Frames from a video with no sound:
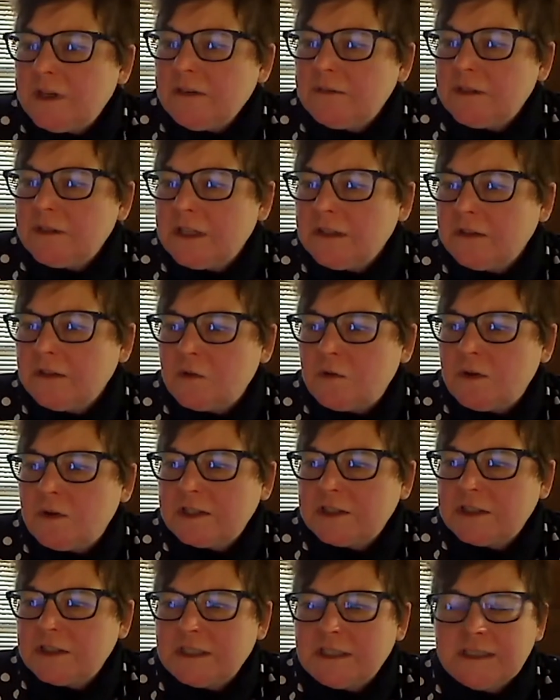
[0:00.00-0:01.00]
have another
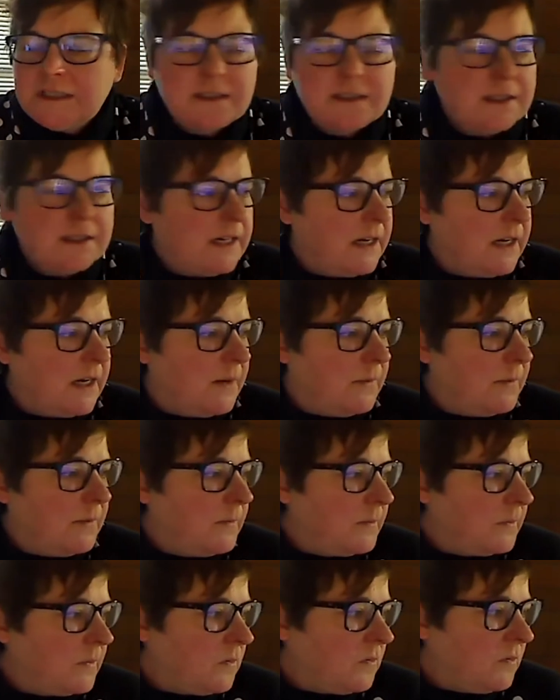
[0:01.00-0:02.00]
question, um,
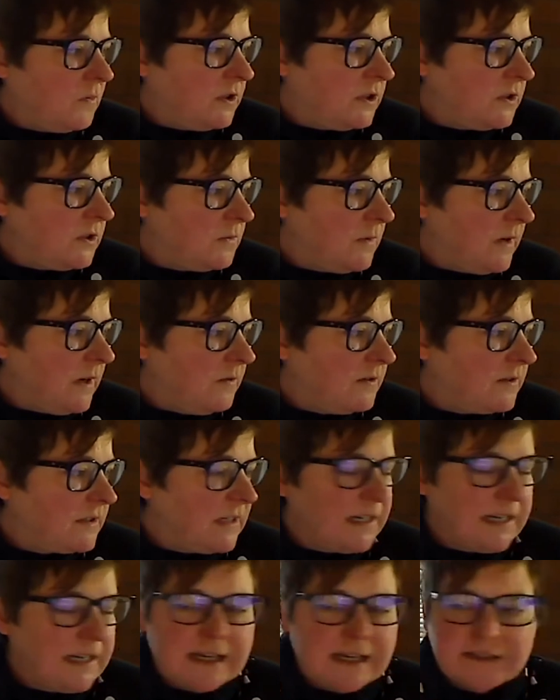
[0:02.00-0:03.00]
which I was
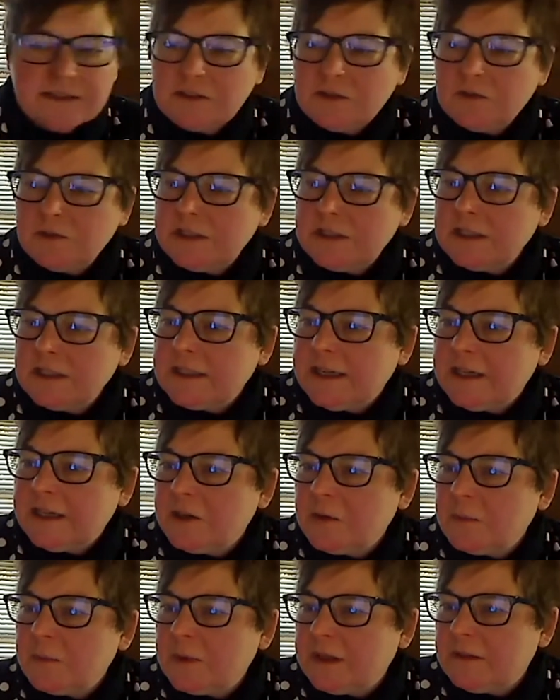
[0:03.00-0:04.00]
going to ask you a little
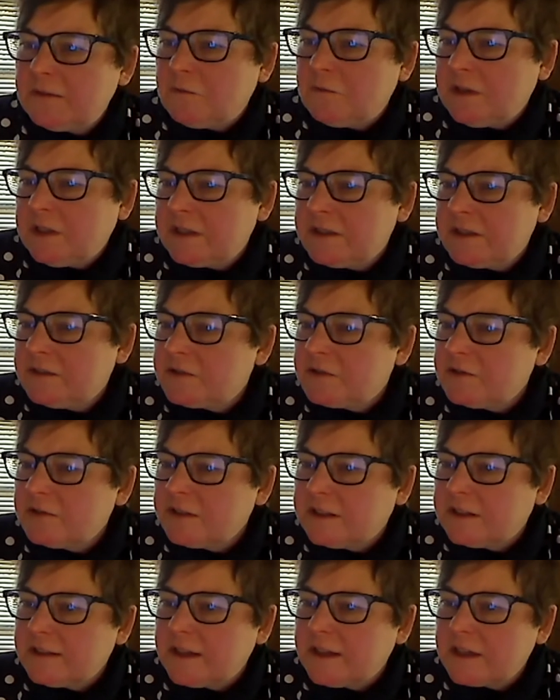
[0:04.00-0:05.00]
later, but we can
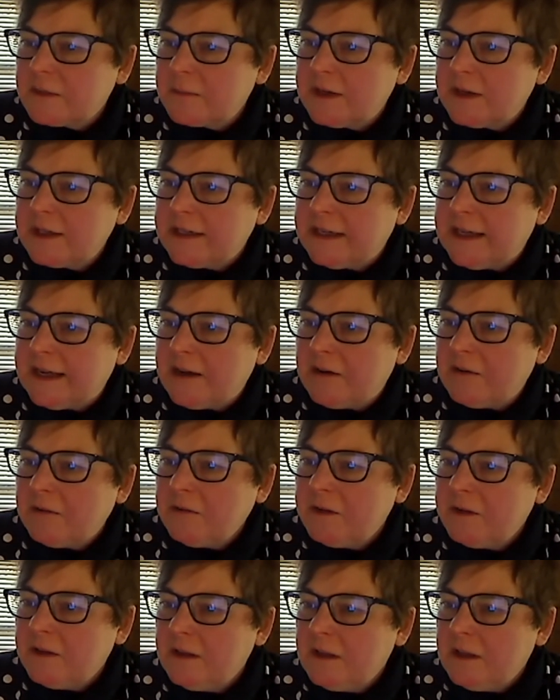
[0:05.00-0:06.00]
certainly talk about it now.
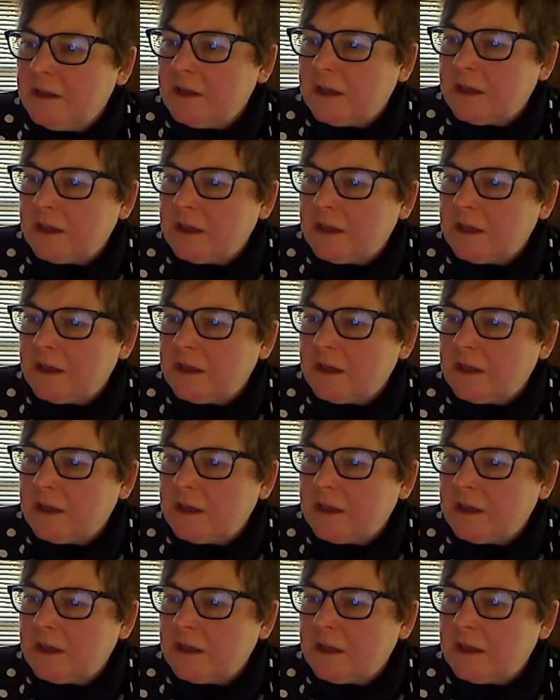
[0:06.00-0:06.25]
Okay.